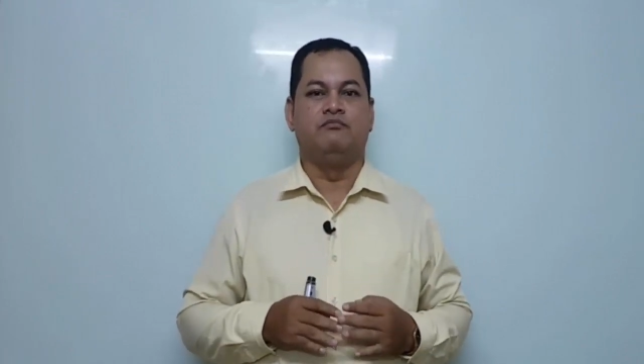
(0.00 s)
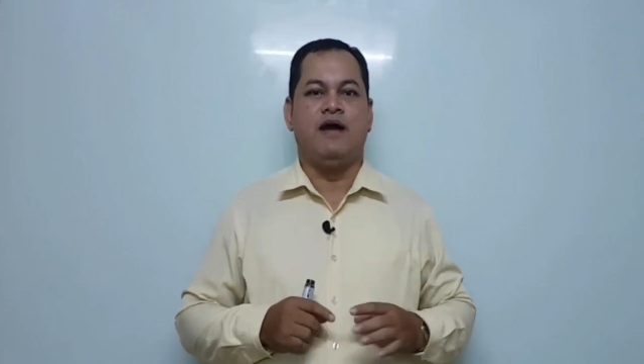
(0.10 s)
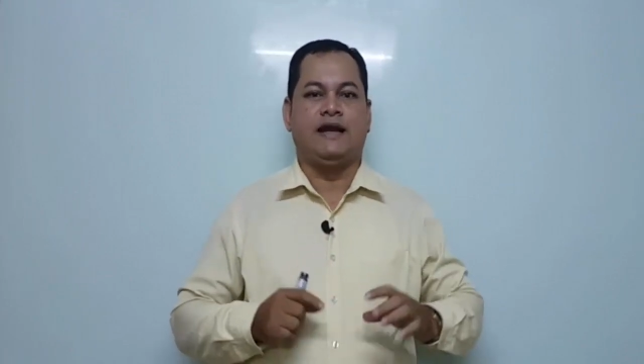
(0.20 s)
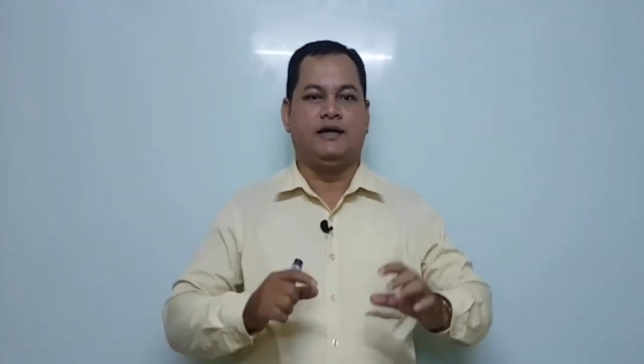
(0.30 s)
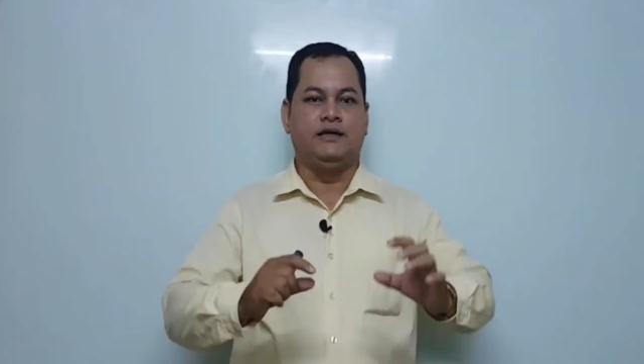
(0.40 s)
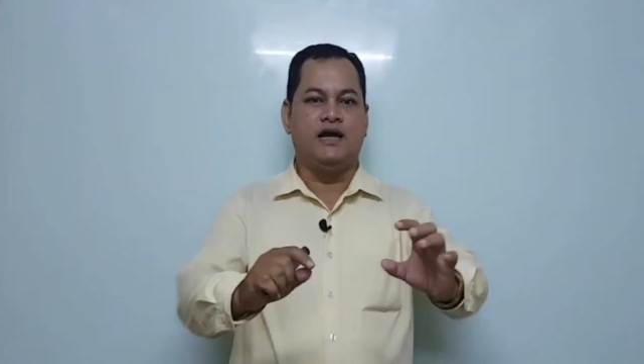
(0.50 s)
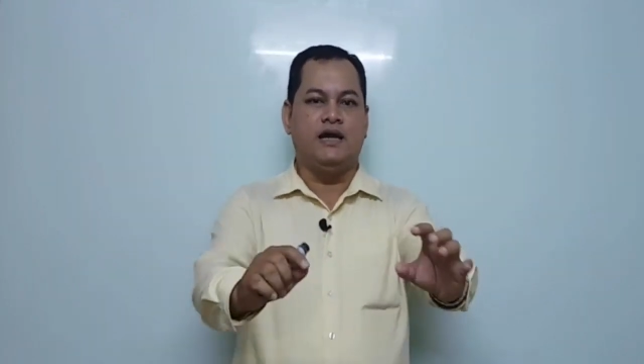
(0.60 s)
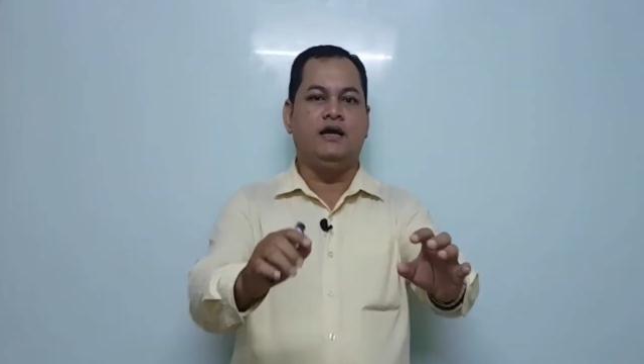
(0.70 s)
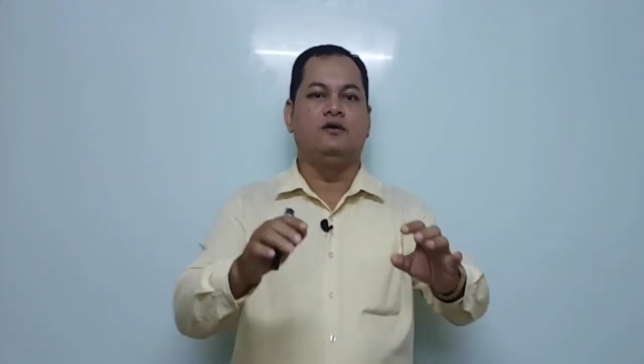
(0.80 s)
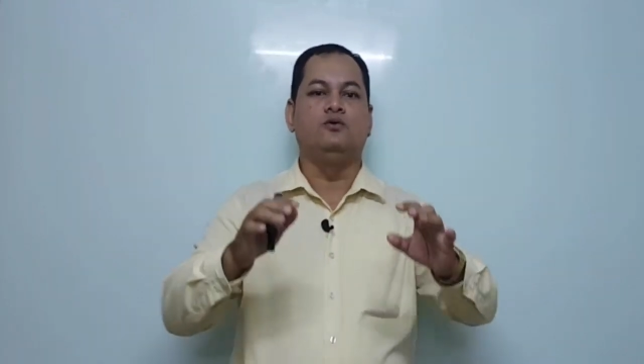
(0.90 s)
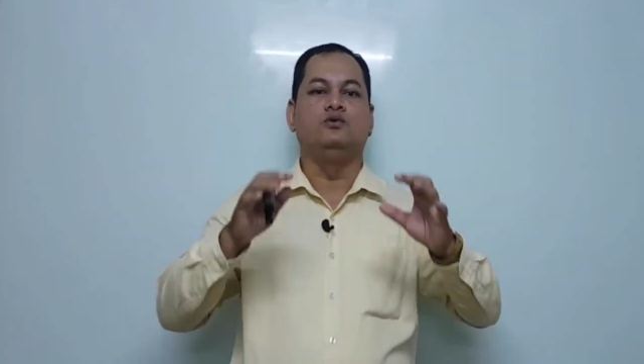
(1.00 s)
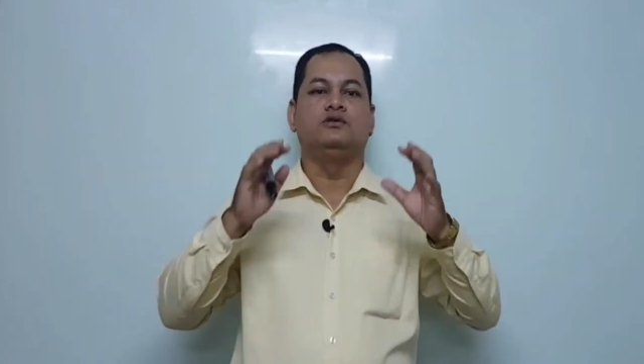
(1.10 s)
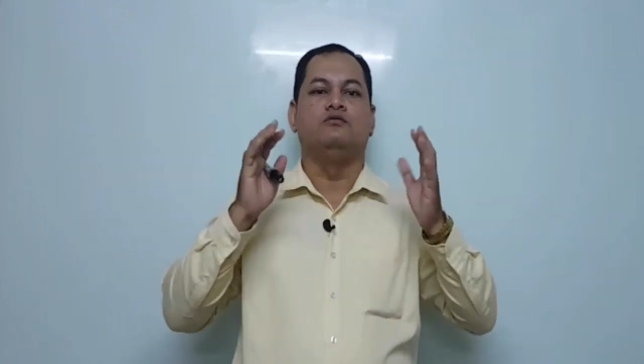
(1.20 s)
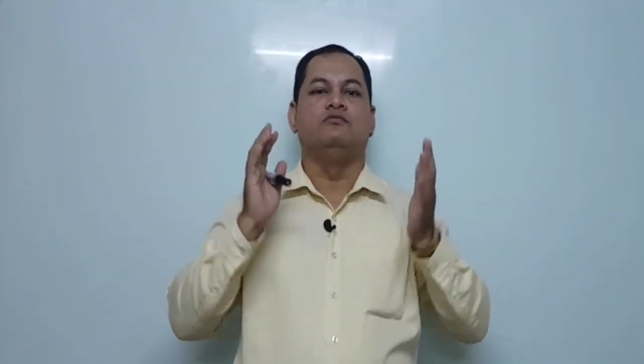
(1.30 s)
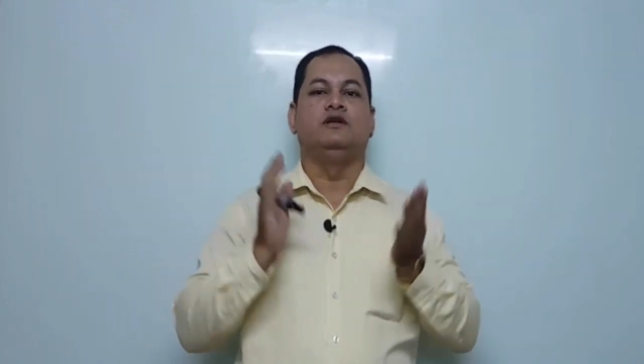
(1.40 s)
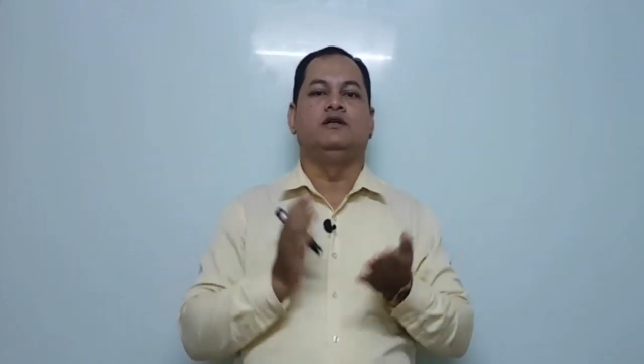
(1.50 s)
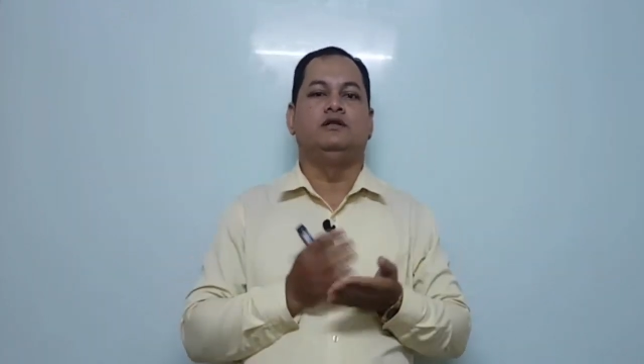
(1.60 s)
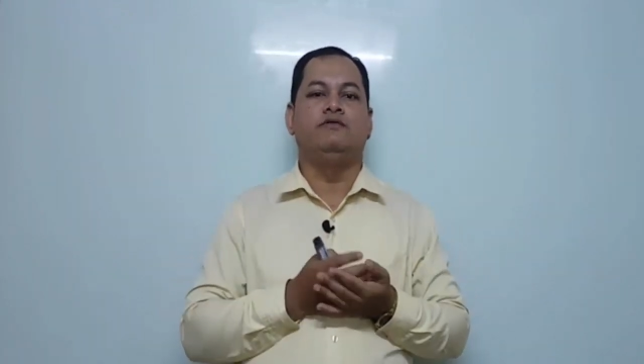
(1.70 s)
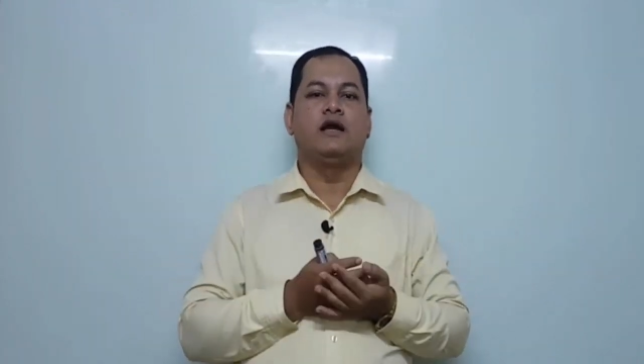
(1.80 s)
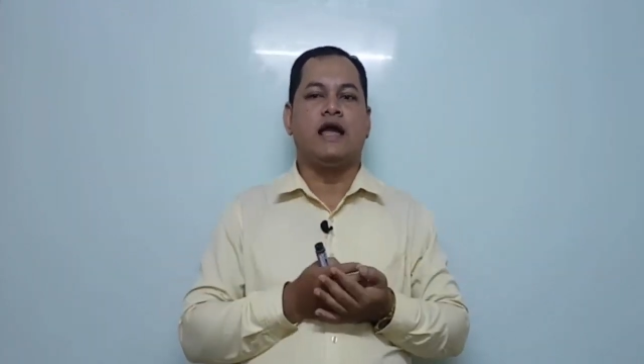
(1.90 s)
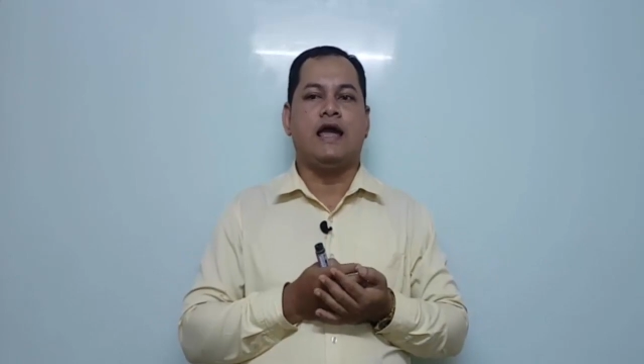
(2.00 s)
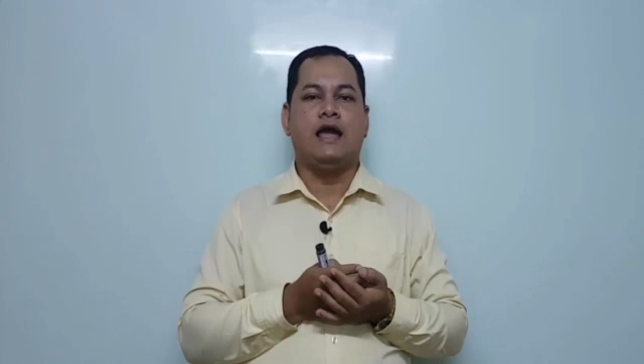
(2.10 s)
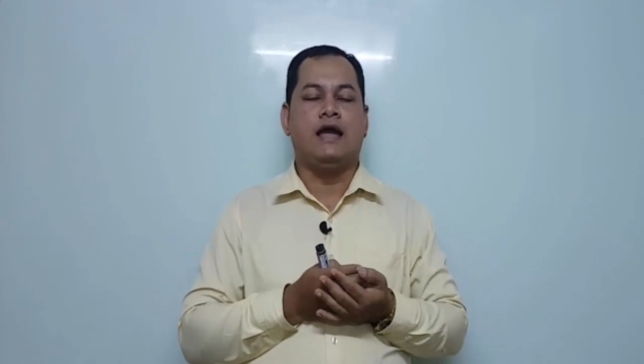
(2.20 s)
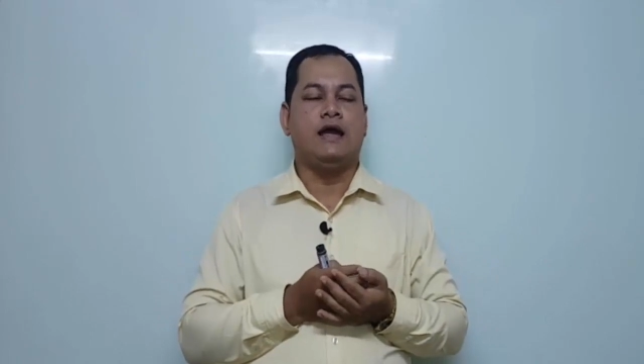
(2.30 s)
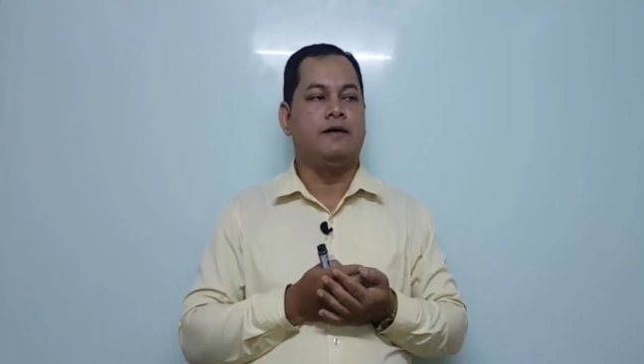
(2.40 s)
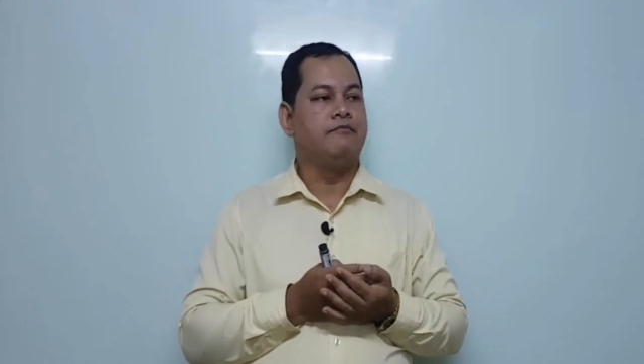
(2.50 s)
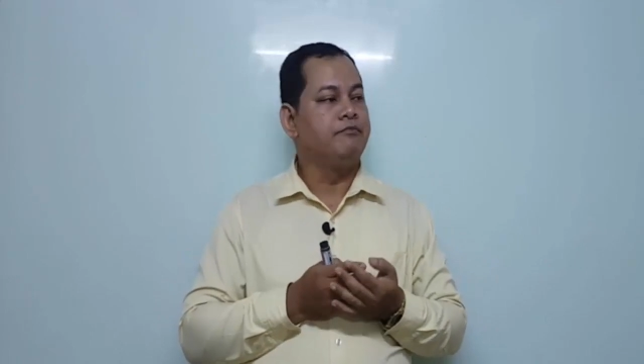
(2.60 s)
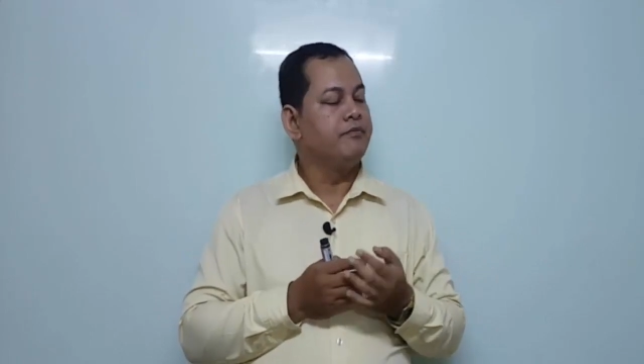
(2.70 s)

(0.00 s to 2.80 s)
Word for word: but I think some twika